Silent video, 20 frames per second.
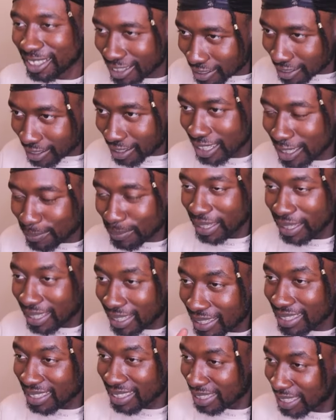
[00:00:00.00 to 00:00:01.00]
does make
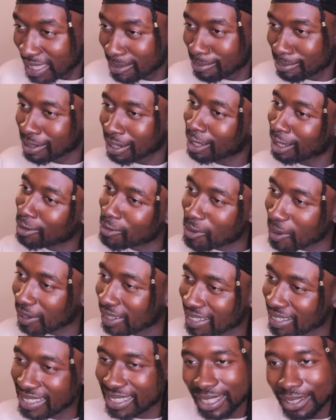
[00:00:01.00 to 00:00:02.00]
it seem like
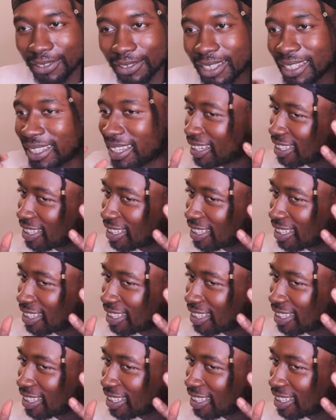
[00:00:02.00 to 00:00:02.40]
Kawaki's giving